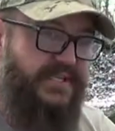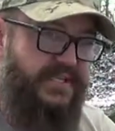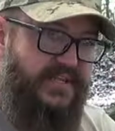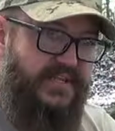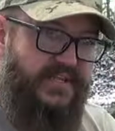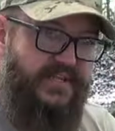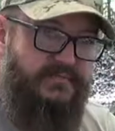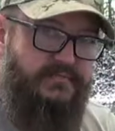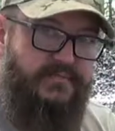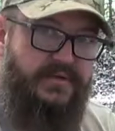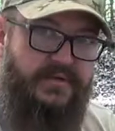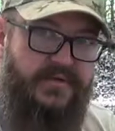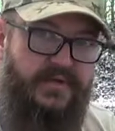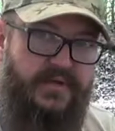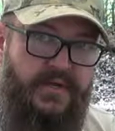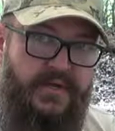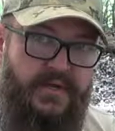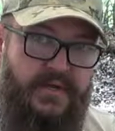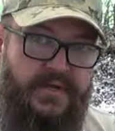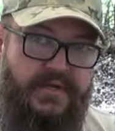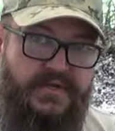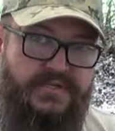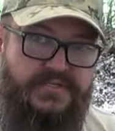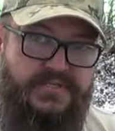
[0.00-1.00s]
them
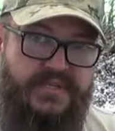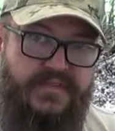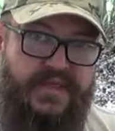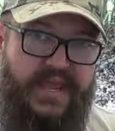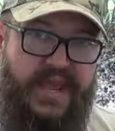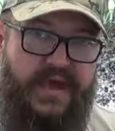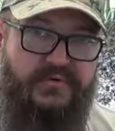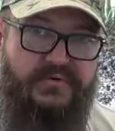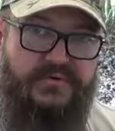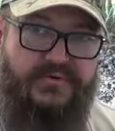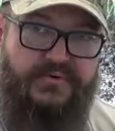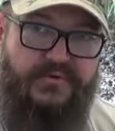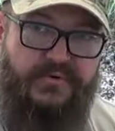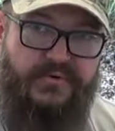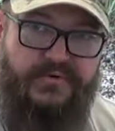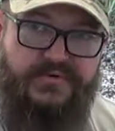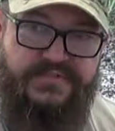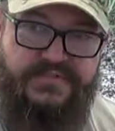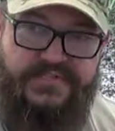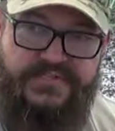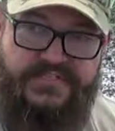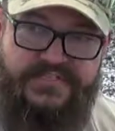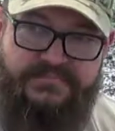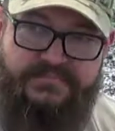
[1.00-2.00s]
to the outdoors,
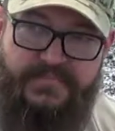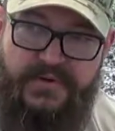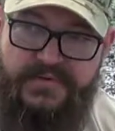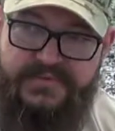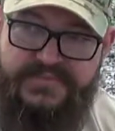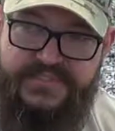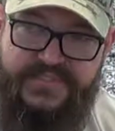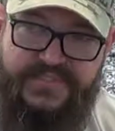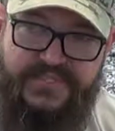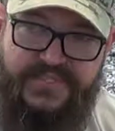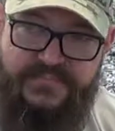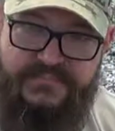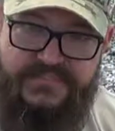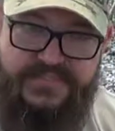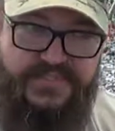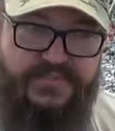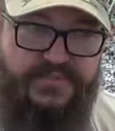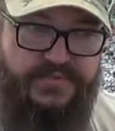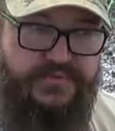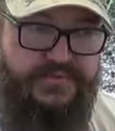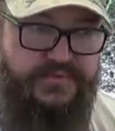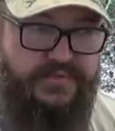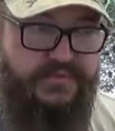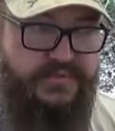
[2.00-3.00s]
exposing them
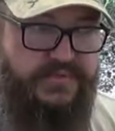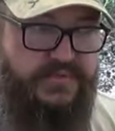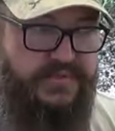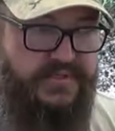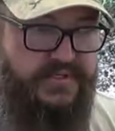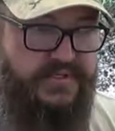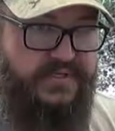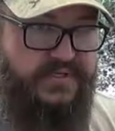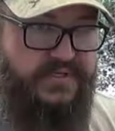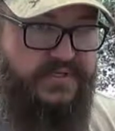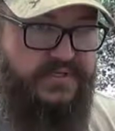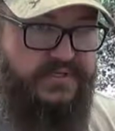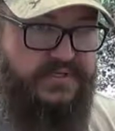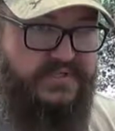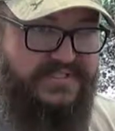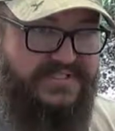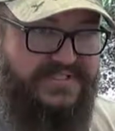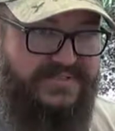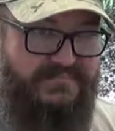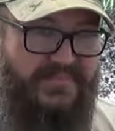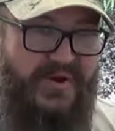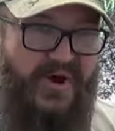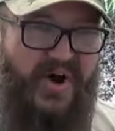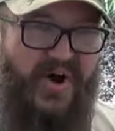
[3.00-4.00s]
to
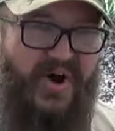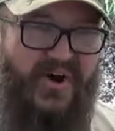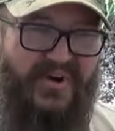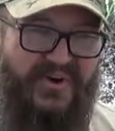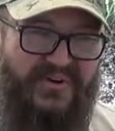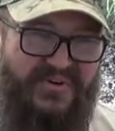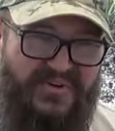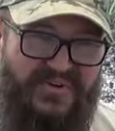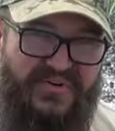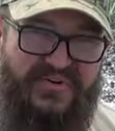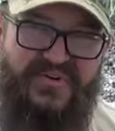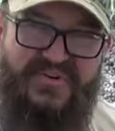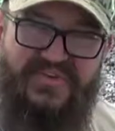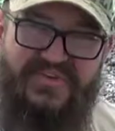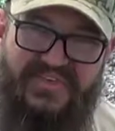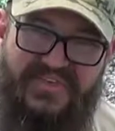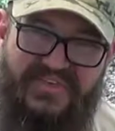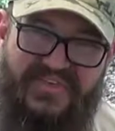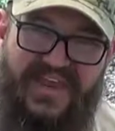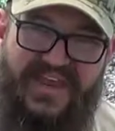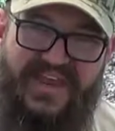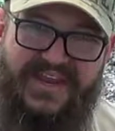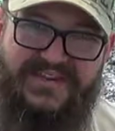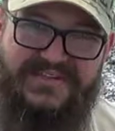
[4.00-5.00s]
some harder
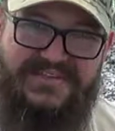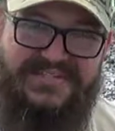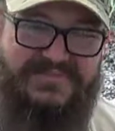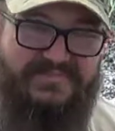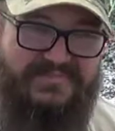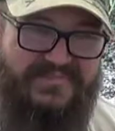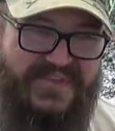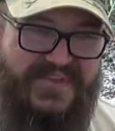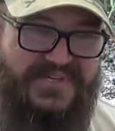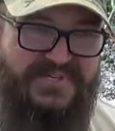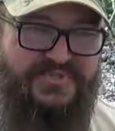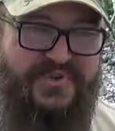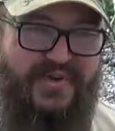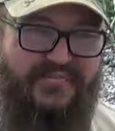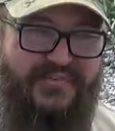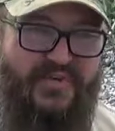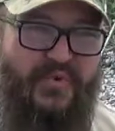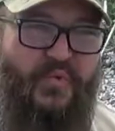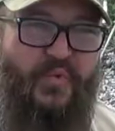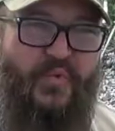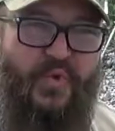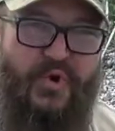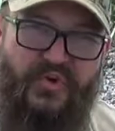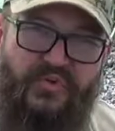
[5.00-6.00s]
things, some things you have to
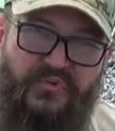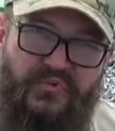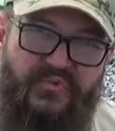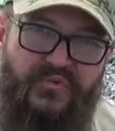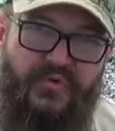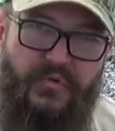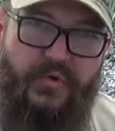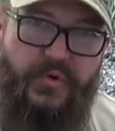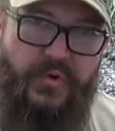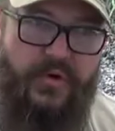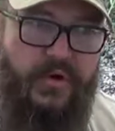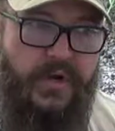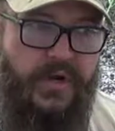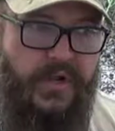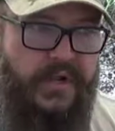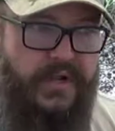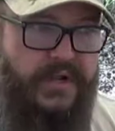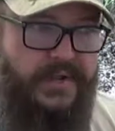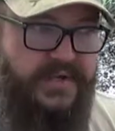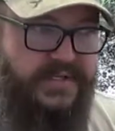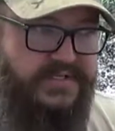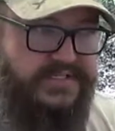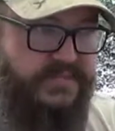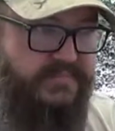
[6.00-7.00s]
work for,
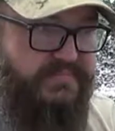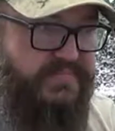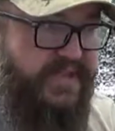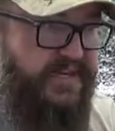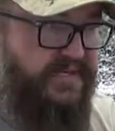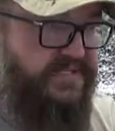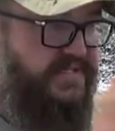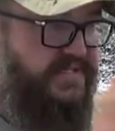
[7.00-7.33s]
some things